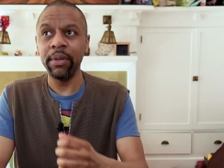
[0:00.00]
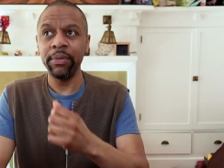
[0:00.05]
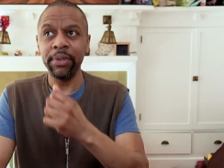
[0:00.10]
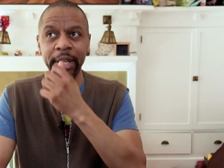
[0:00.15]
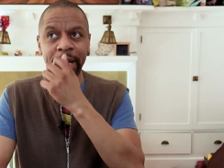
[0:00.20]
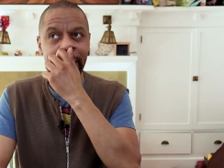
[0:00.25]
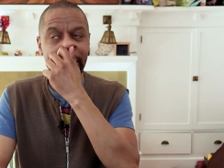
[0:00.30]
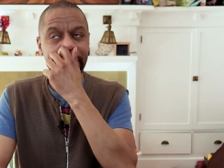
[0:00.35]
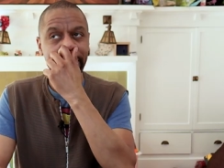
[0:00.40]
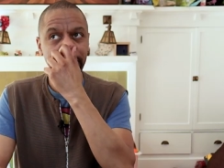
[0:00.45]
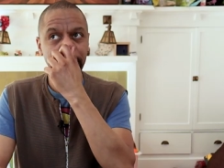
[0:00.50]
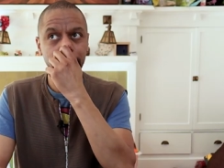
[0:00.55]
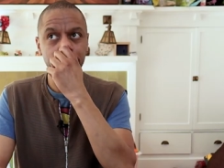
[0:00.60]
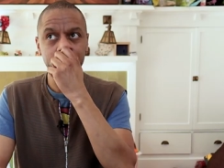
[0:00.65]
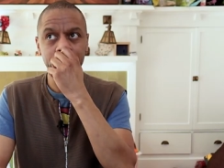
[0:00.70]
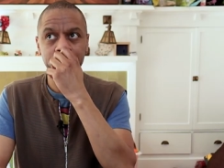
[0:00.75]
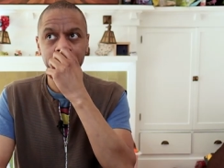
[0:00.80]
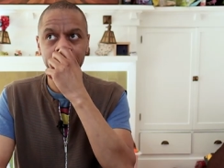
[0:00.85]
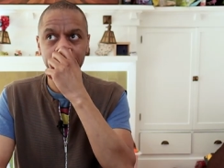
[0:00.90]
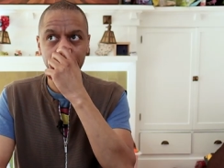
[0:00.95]
that I
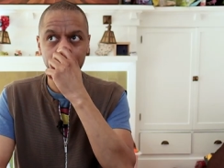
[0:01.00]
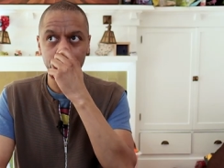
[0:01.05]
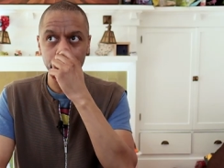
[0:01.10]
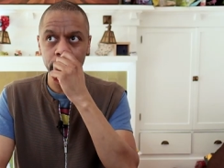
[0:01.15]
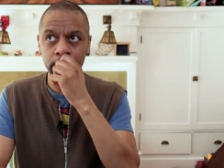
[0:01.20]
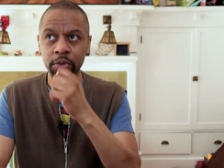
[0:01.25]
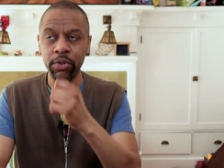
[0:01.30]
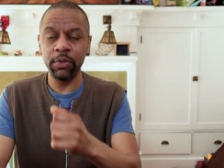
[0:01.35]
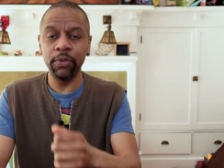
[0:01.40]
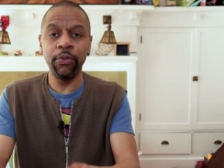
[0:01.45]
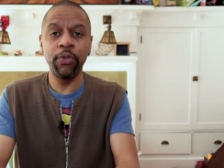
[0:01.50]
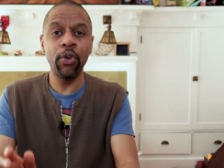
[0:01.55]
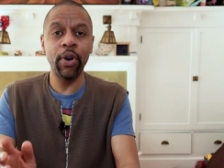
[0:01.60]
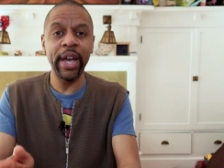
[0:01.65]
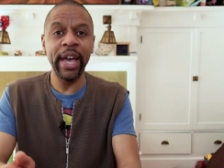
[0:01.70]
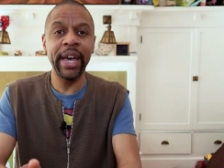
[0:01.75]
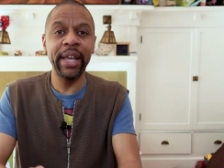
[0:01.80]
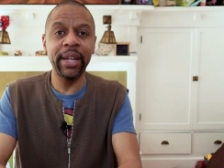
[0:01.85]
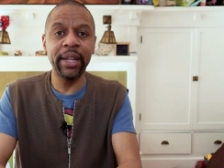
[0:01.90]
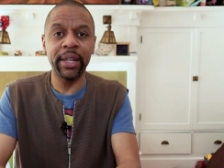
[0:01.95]
used to use for
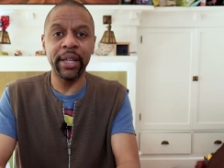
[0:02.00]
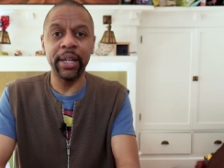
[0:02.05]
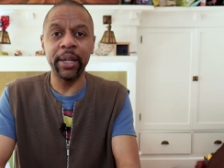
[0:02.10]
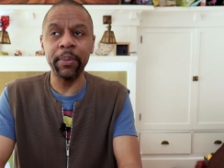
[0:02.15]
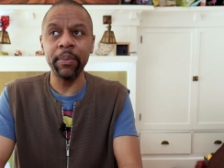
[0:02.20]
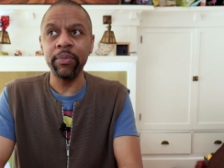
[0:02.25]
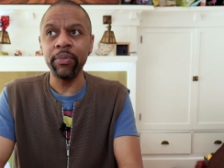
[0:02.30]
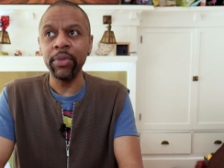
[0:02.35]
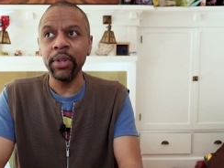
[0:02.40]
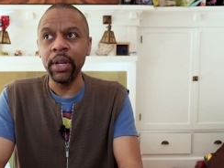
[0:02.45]
editing.